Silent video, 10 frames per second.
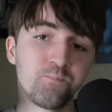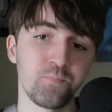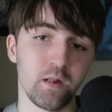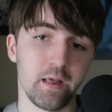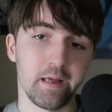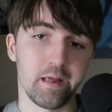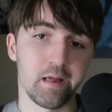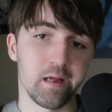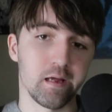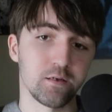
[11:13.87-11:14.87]

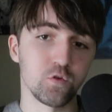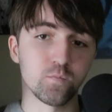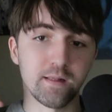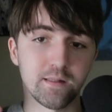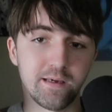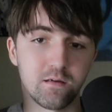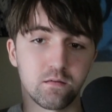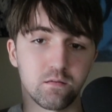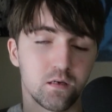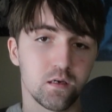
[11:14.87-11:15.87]
and use my link,
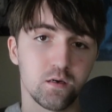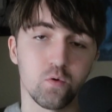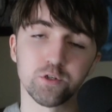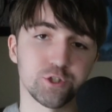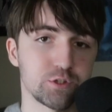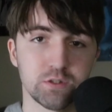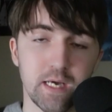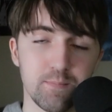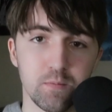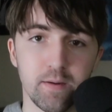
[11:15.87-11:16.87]
or just
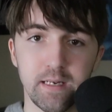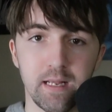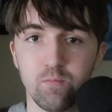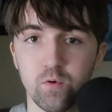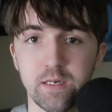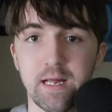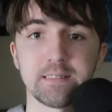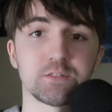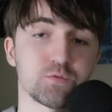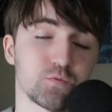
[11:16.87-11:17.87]
type in my name when it
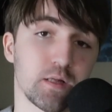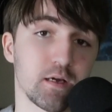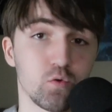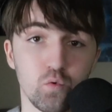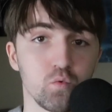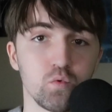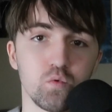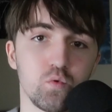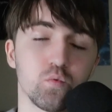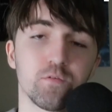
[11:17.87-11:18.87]
asks for like who
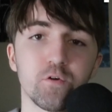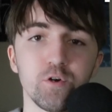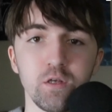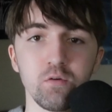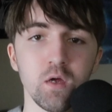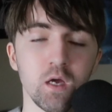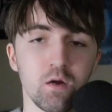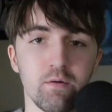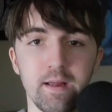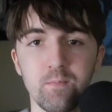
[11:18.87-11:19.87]
referred you,
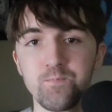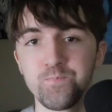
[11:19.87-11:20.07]
right?